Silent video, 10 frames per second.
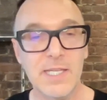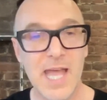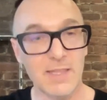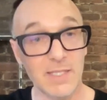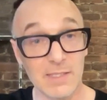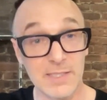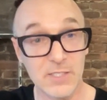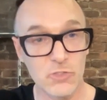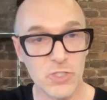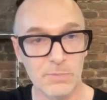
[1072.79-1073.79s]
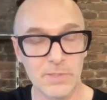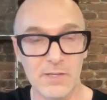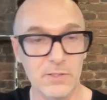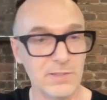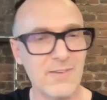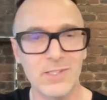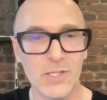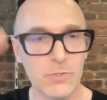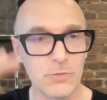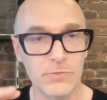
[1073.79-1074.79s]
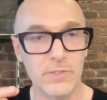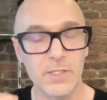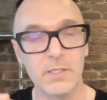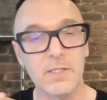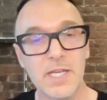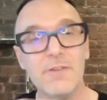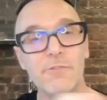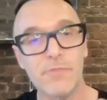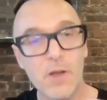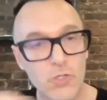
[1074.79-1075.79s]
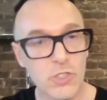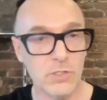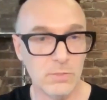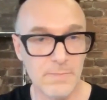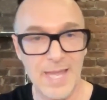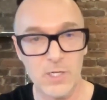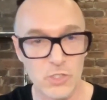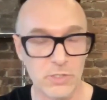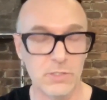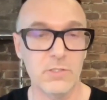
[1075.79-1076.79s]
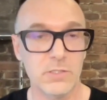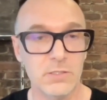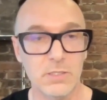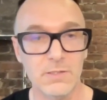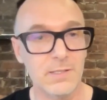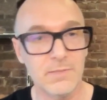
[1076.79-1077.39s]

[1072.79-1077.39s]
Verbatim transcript: at the leadership level, let alone the functional managers, you know, the,